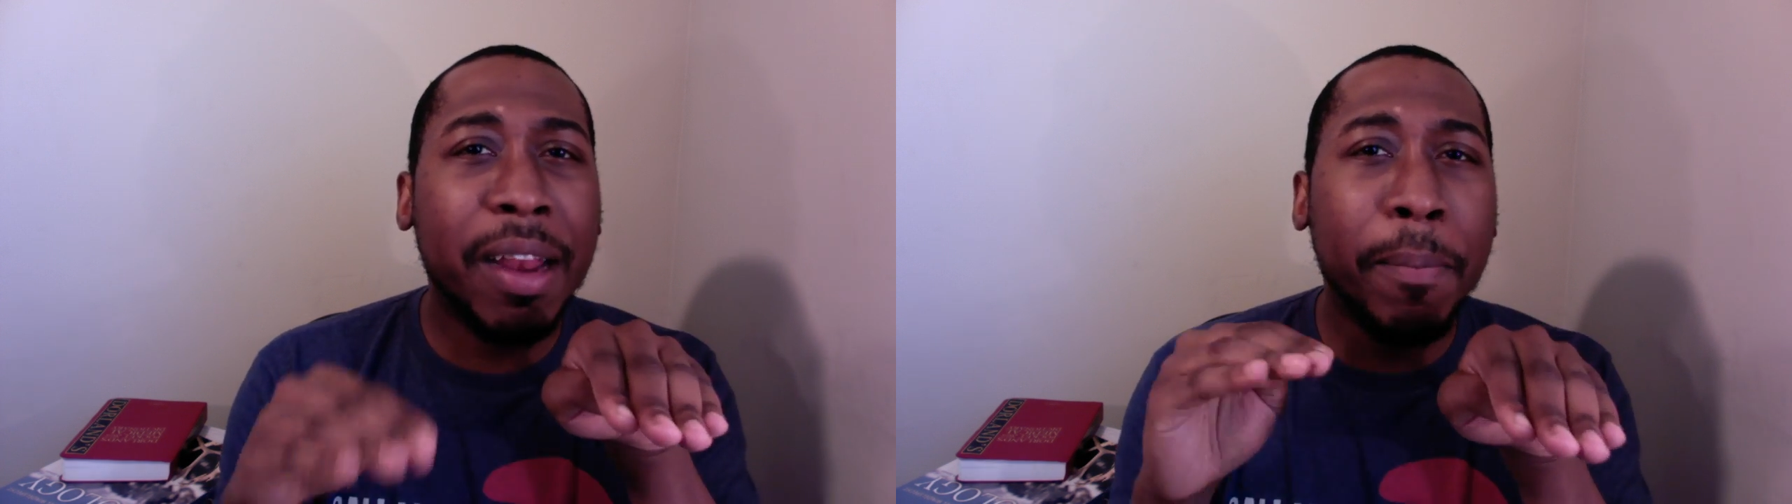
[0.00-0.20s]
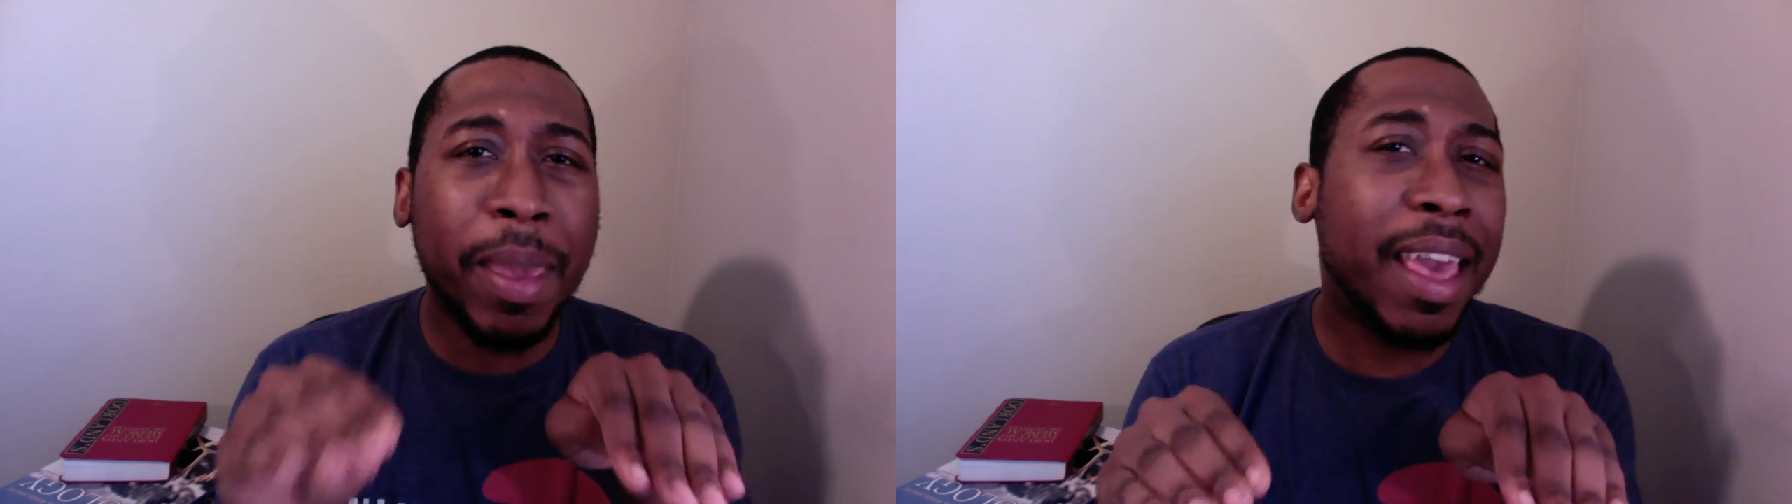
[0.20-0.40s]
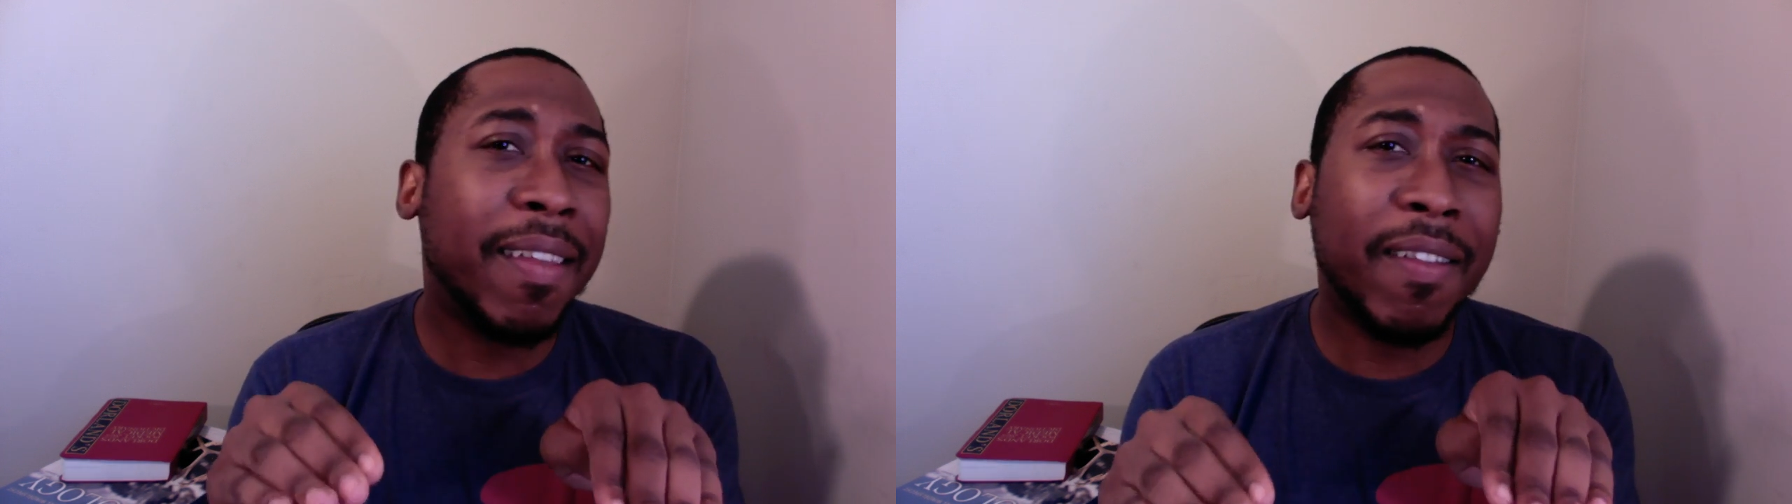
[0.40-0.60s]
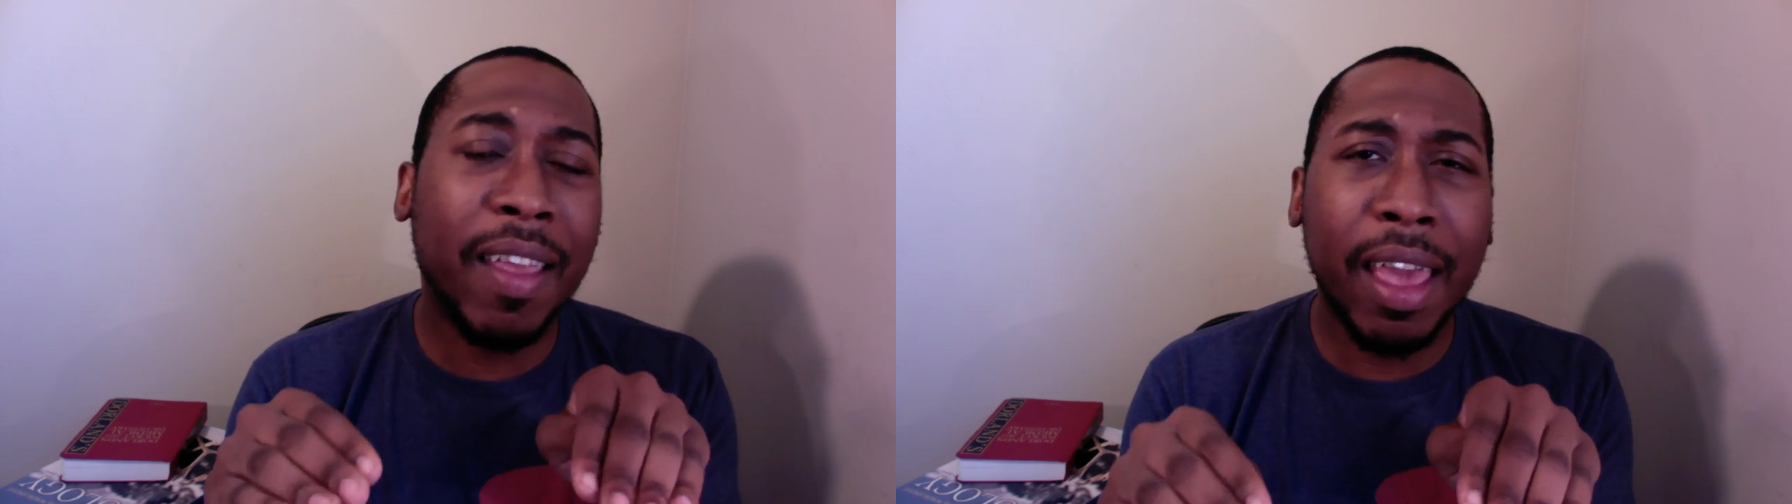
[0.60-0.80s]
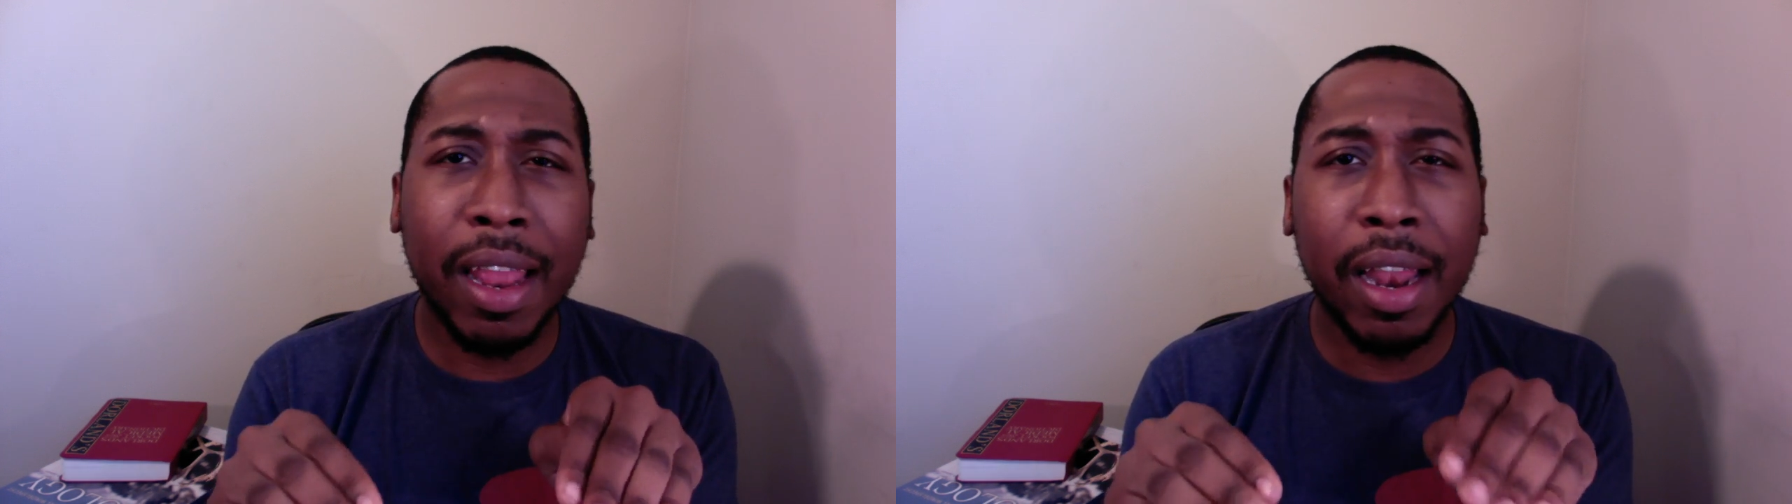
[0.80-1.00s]
and
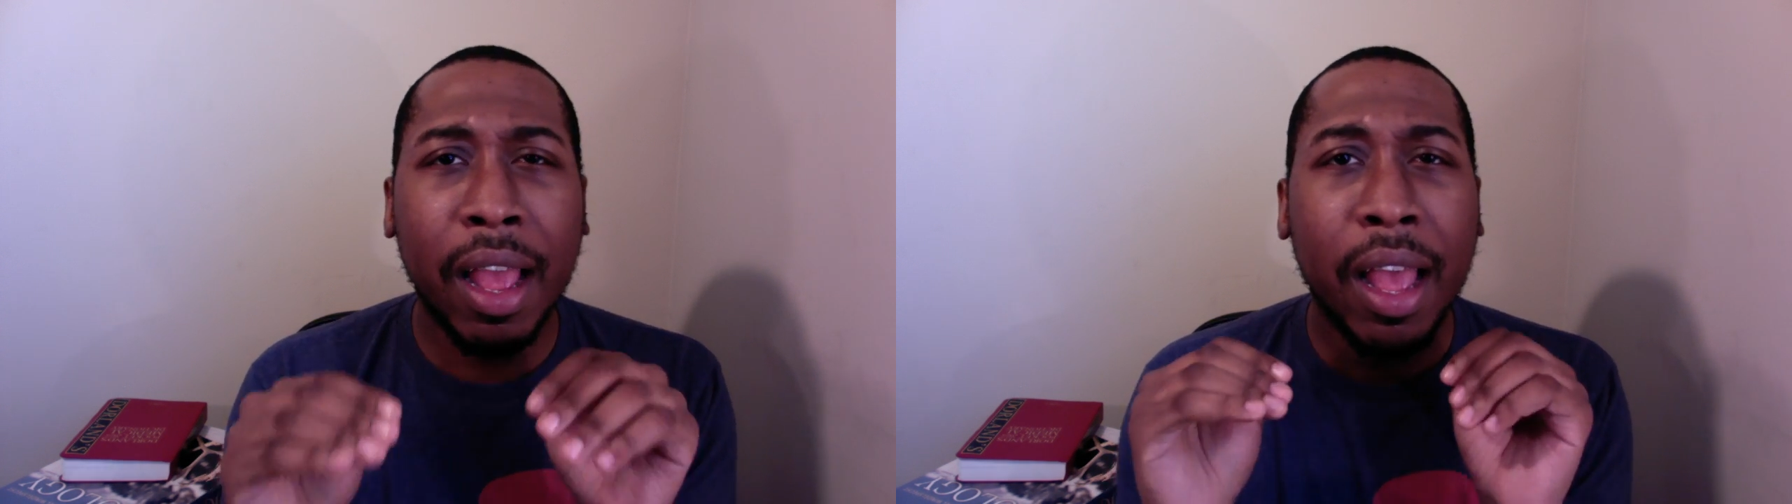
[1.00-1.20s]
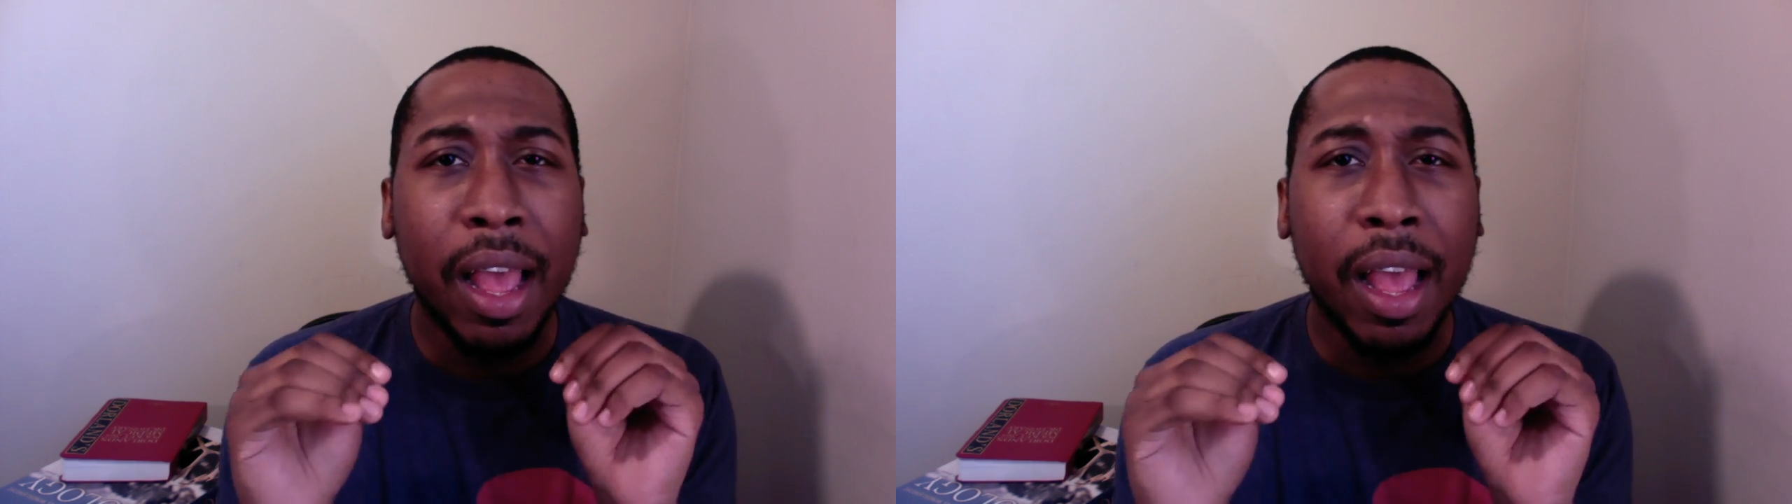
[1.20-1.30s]
BSN,